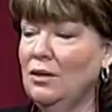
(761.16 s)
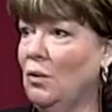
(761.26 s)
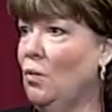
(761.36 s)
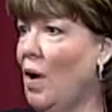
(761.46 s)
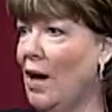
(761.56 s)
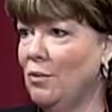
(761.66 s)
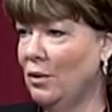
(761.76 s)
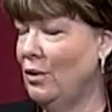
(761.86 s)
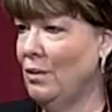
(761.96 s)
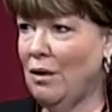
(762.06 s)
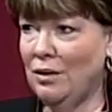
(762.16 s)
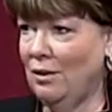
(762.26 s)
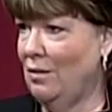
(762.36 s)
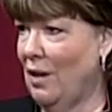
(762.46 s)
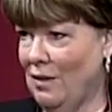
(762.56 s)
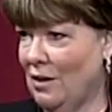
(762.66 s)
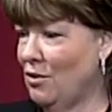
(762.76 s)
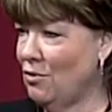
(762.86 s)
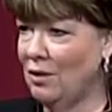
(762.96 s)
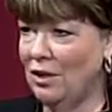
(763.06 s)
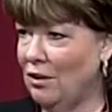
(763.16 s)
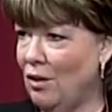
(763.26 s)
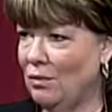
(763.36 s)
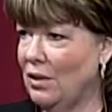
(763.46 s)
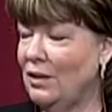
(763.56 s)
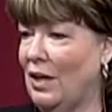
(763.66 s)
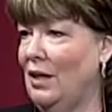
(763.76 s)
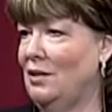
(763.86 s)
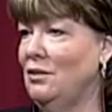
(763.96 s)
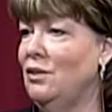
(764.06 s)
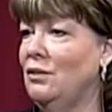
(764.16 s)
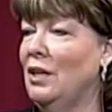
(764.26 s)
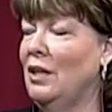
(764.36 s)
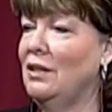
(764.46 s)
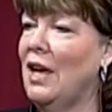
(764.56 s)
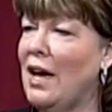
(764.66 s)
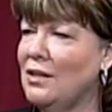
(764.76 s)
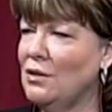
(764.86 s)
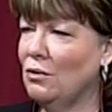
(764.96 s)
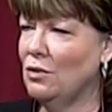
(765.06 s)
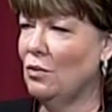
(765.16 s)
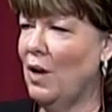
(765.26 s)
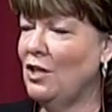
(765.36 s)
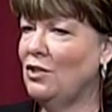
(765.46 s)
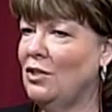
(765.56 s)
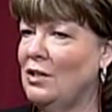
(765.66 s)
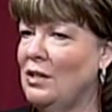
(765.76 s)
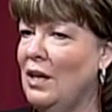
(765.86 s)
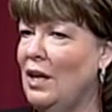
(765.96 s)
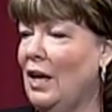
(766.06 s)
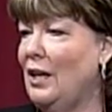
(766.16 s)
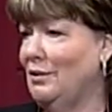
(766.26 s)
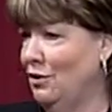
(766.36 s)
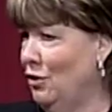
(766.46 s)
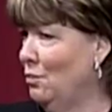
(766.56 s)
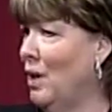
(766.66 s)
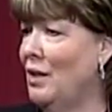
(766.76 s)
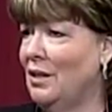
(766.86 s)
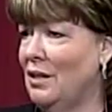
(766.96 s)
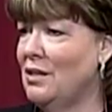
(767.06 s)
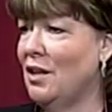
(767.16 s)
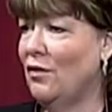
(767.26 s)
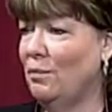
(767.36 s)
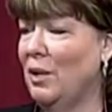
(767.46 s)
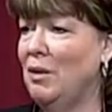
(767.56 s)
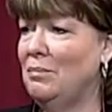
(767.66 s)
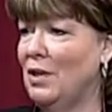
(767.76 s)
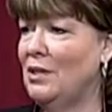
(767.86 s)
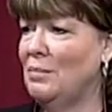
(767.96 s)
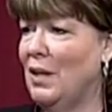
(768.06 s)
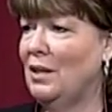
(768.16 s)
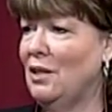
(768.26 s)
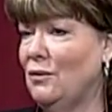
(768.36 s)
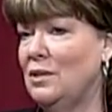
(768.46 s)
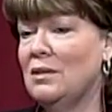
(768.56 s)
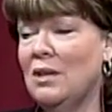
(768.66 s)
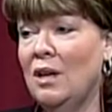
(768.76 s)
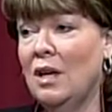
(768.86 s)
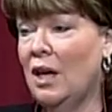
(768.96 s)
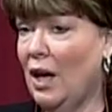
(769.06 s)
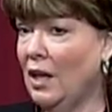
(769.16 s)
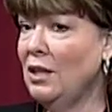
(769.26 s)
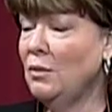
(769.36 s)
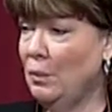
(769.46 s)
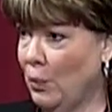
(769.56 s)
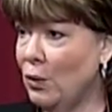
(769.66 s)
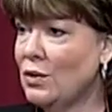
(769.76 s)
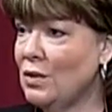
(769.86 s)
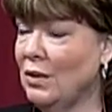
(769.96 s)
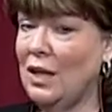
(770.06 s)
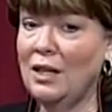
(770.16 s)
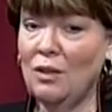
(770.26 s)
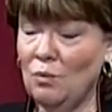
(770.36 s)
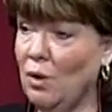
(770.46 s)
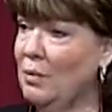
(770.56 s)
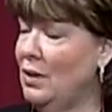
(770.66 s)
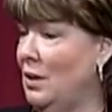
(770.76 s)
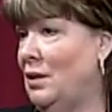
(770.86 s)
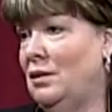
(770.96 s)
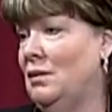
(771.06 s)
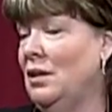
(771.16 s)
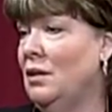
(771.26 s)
you know, why were you out there on that street alone at night? You know, and ask those questions, and you're right that self-blame does make a difference. Any person, any woman, any